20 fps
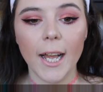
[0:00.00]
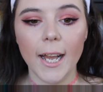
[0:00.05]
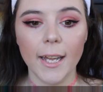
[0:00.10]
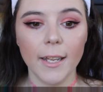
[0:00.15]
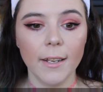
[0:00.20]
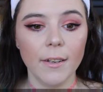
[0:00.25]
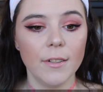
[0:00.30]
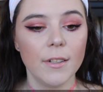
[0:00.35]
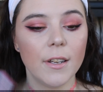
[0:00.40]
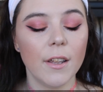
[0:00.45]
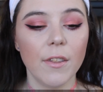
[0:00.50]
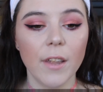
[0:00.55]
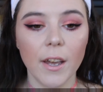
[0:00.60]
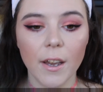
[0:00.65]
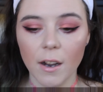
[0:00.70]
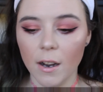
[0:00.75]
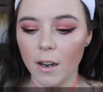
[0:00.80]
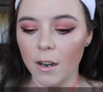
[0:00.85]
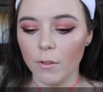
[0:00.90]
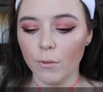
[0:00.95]
and
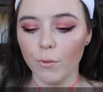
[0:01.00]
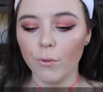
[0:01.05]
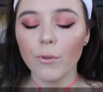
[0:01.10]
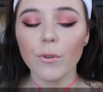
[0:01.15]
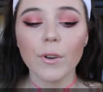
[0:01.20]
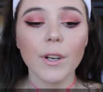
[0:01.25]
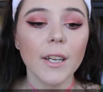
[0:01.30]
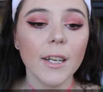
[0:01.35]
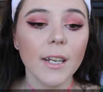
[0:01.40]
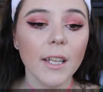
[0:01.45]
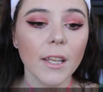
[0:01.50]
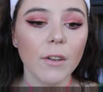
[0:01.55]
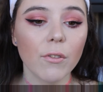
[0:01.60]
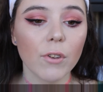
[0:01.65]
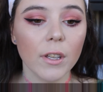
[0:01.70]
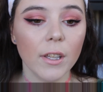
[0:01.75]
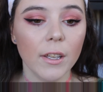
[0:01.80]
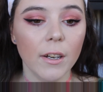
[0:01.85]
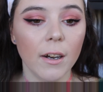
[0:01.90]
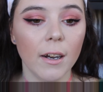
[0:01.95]
they are
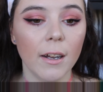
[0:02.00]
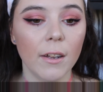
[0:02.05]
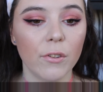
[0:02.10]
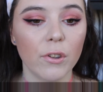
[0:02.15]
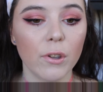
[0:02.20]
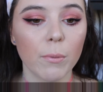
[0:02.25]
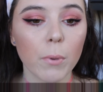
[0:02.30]
really nice.